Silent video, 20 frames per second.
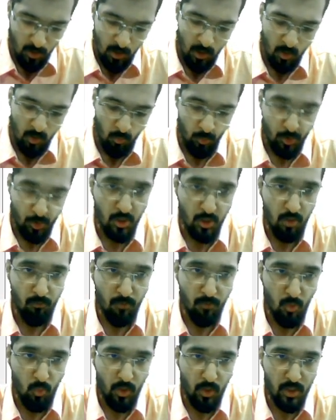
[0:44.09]
Question number
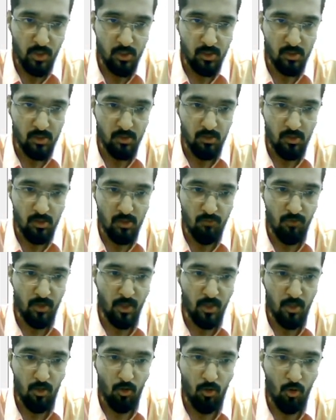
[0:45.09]
1 is even
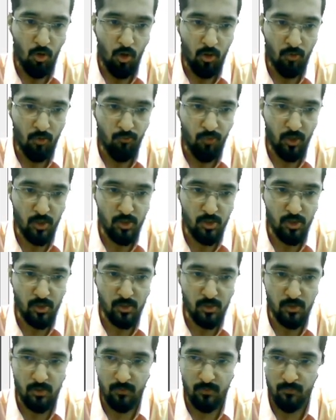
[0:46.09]
and odd
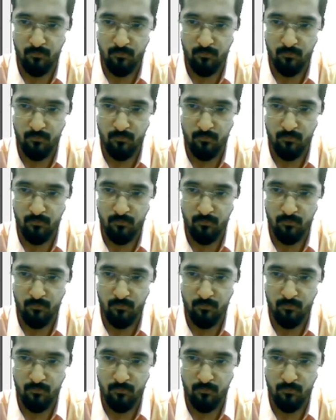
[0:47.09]
functions.